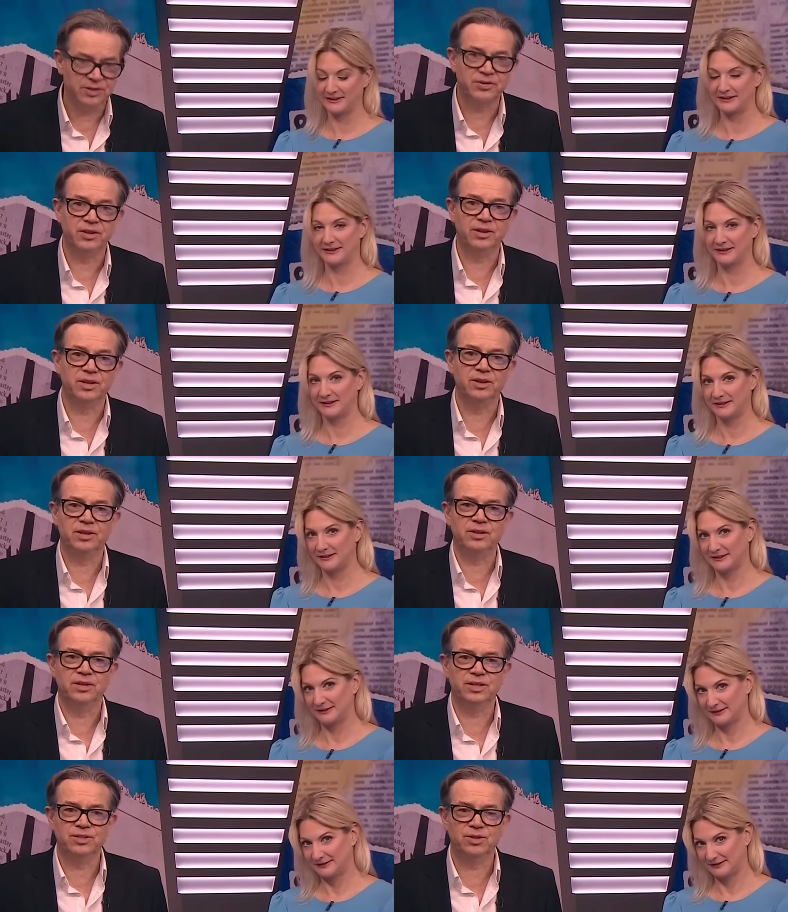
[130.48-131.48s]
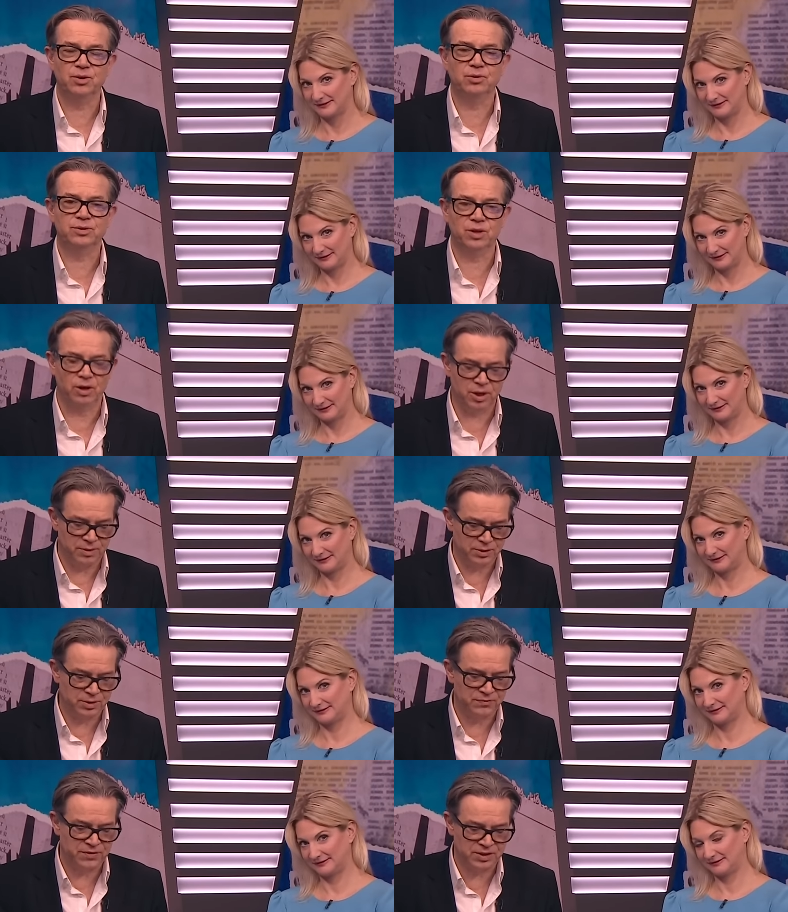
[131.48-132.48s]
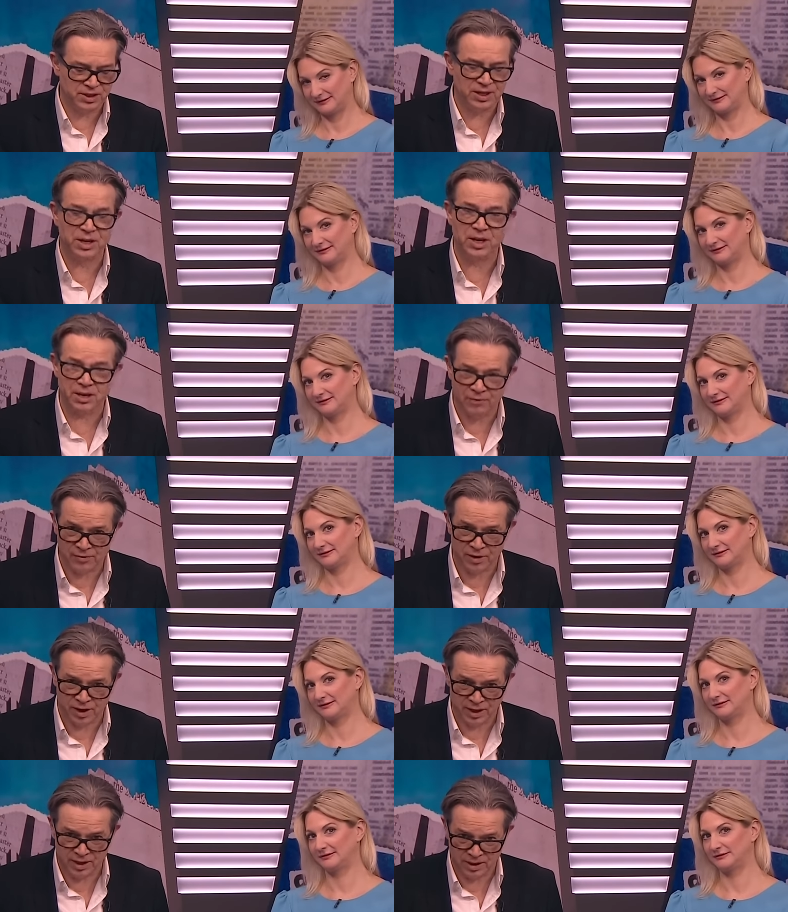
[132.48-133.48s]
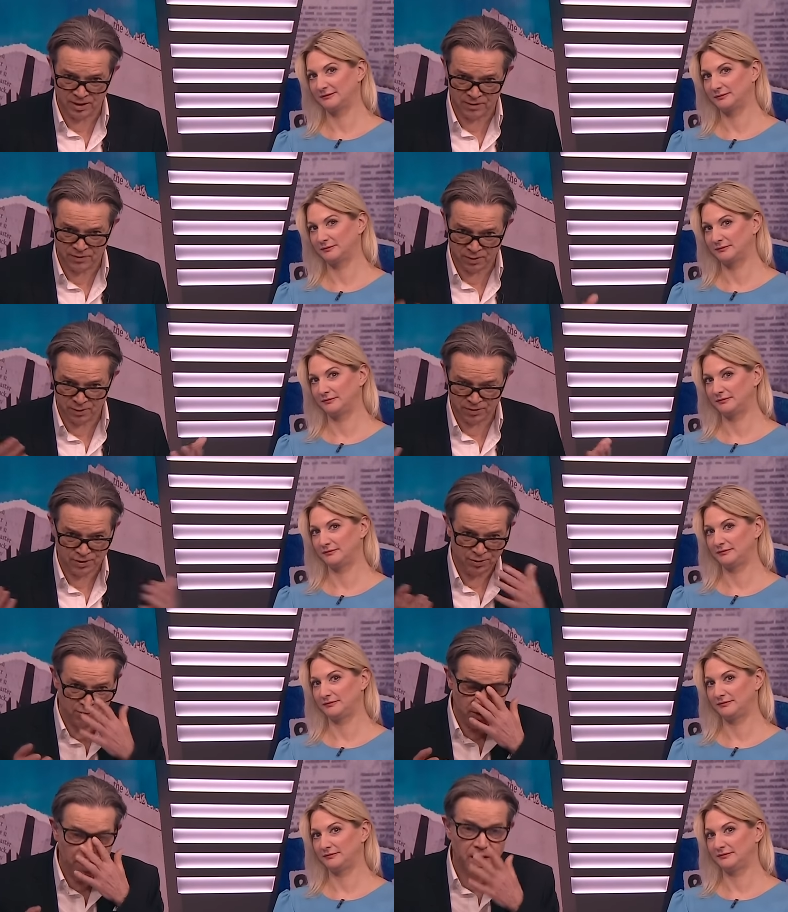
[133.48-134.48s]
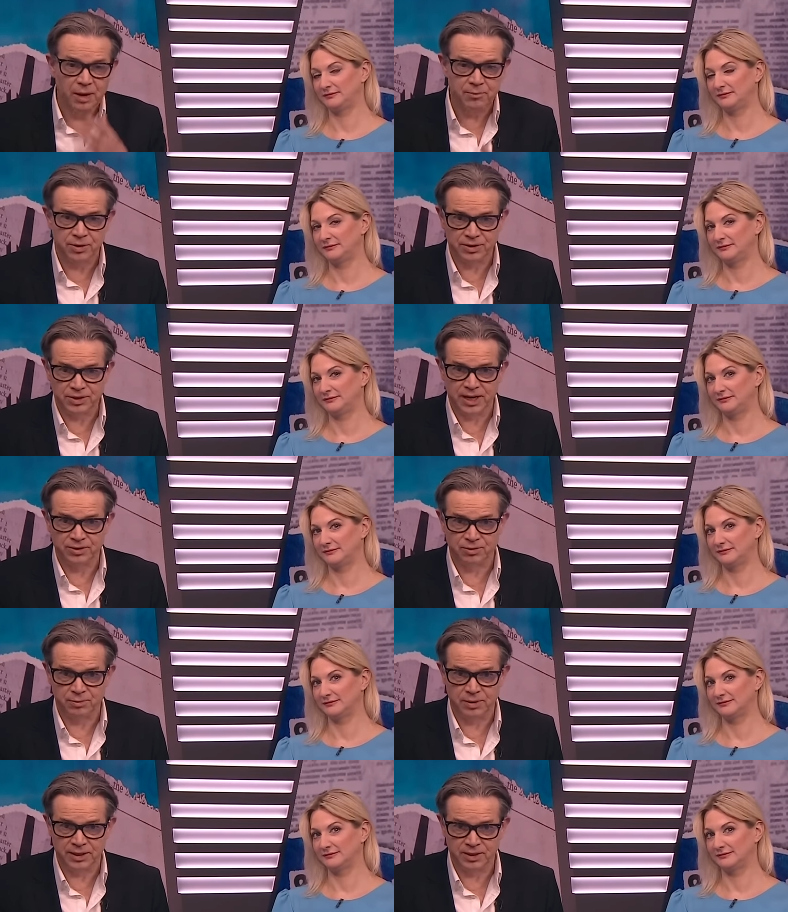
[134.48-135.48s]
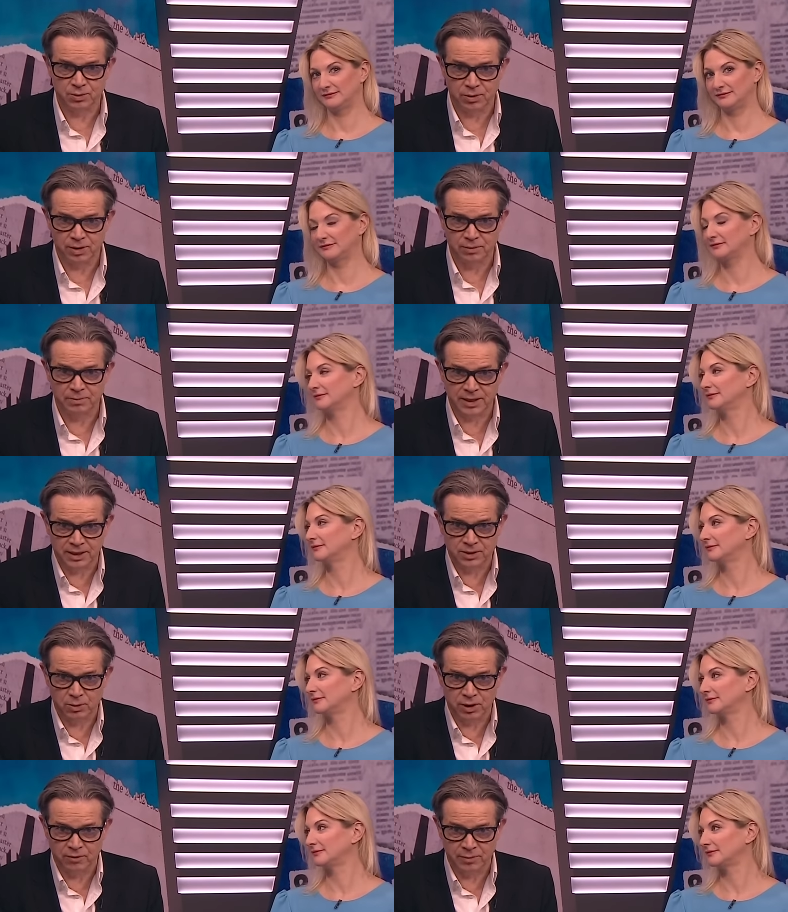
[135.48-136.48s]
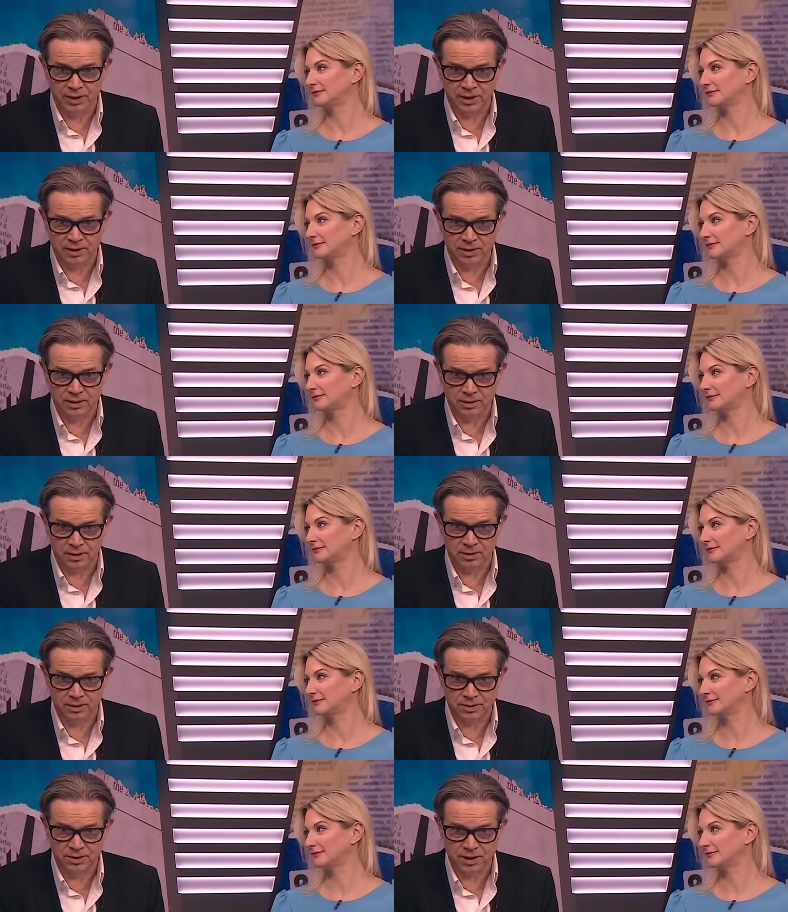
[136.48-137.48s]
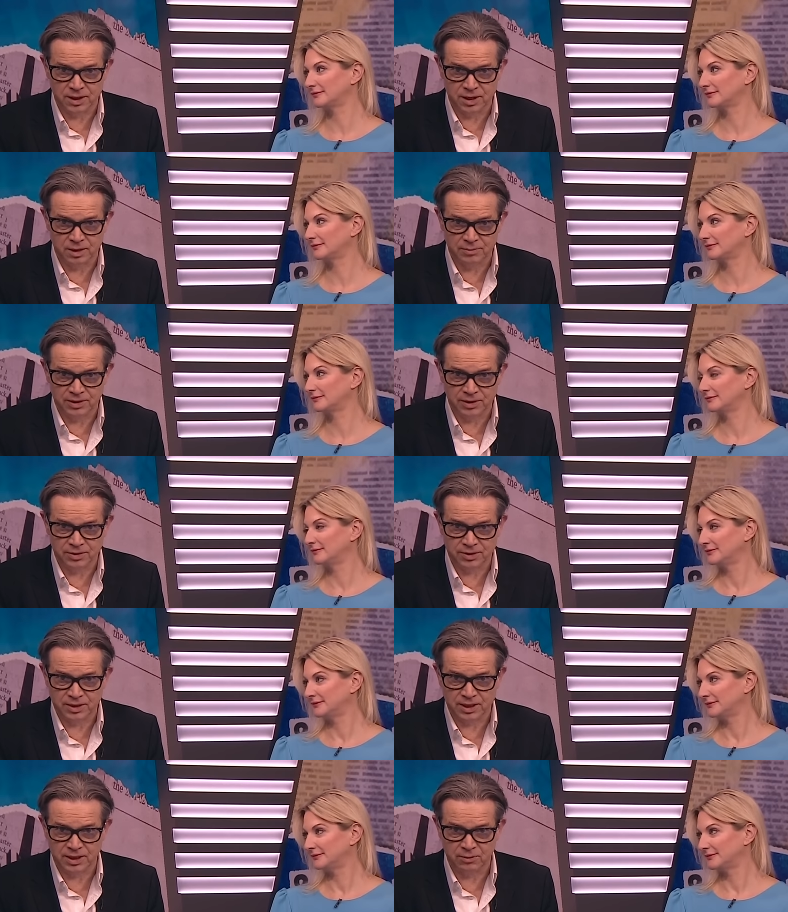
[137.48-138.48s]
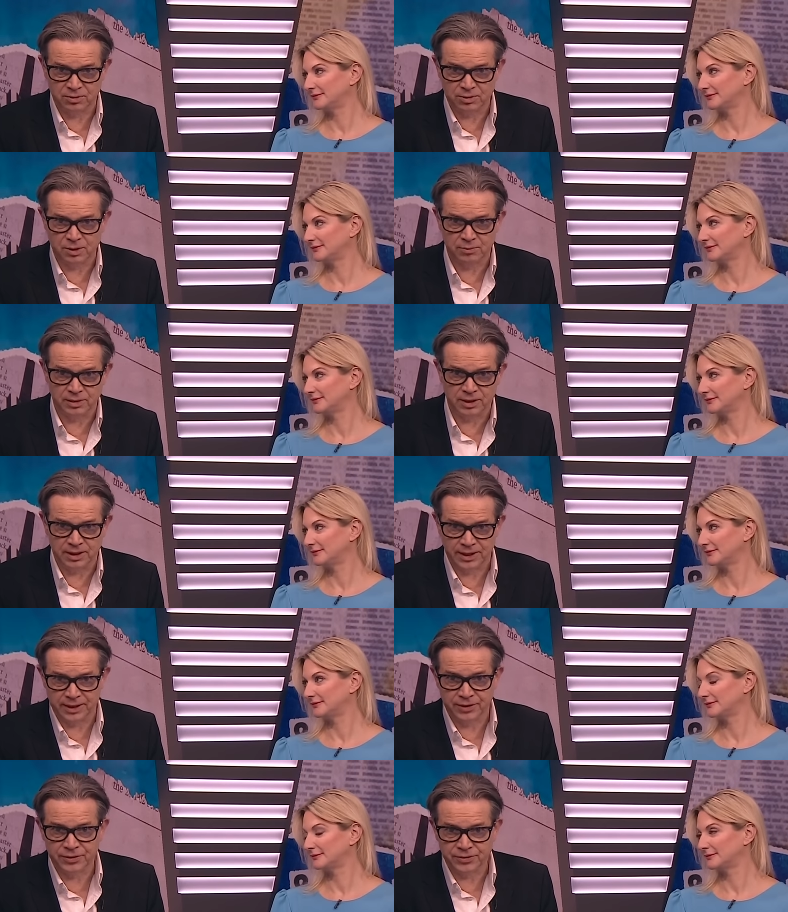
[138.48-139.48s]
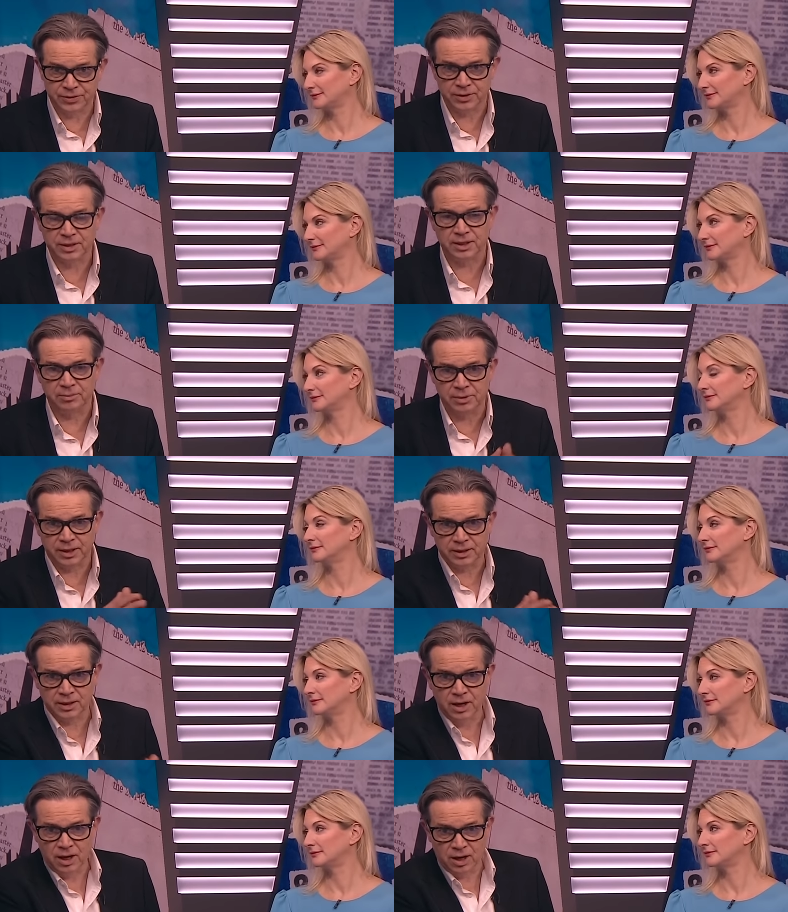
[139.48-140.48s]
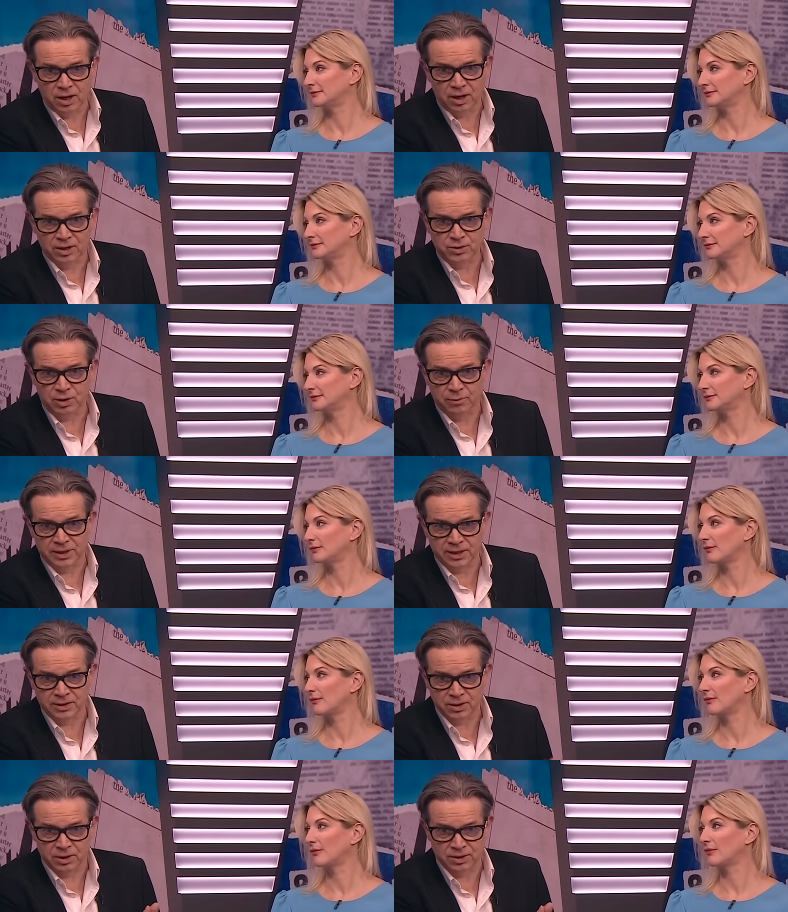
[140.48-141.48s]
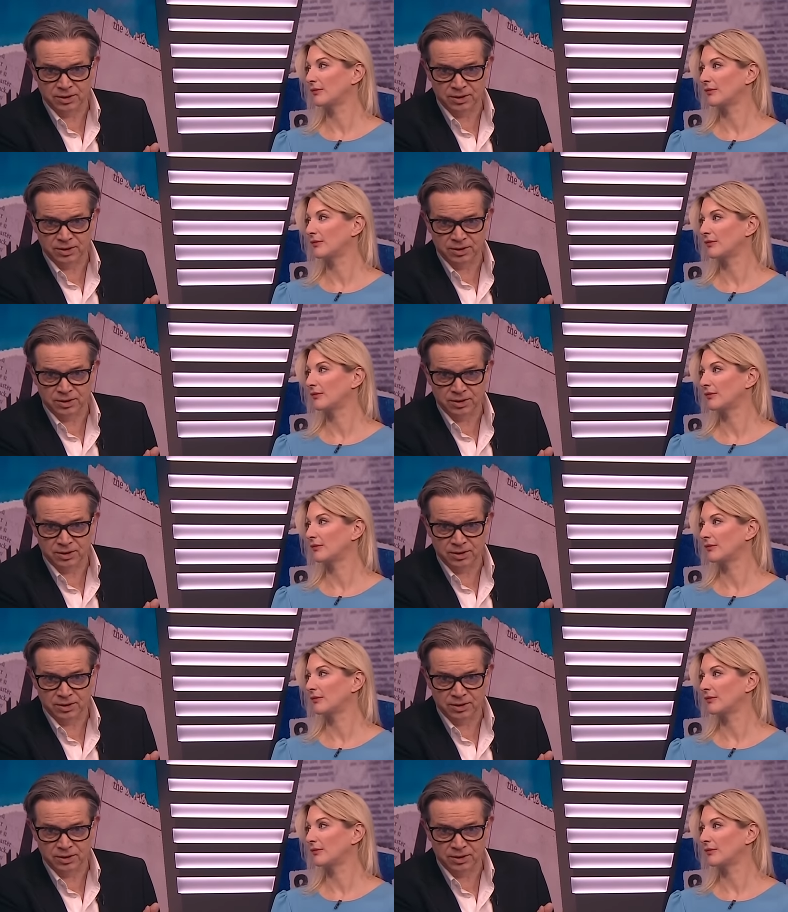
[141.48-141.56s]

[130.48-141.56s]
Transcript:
Speaker 1: this the, the, these court documents, Virginia Giuffre, of course, who Prince Andrew tw- paid $12 million uh, because he was completely innocent. He paid uh, $12 million